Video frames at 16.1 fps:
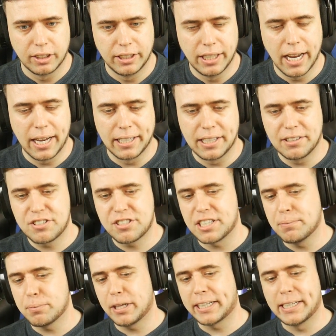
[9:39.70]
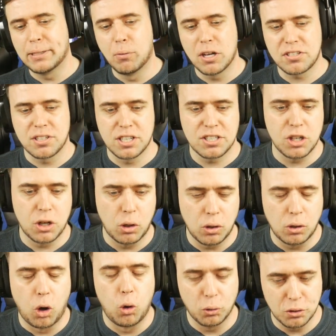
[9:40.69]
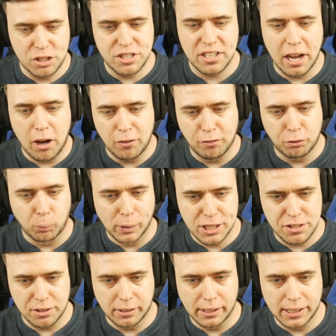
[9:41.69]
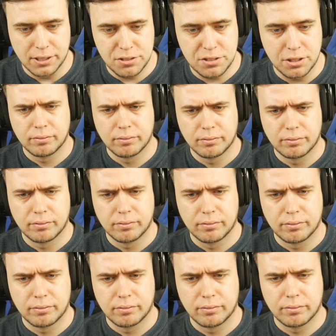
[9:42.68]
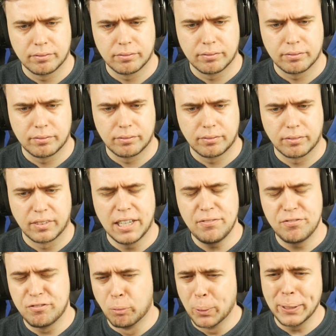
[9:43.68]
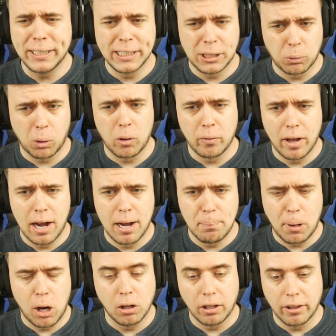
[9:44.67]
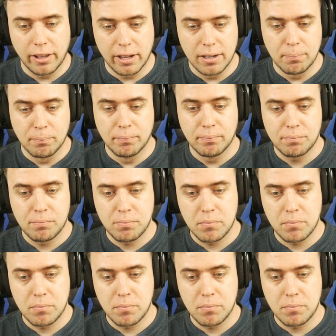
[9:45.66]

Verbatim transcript: Yeah, it seemed like he wasn't his old self recently. They've really grown up, all of them.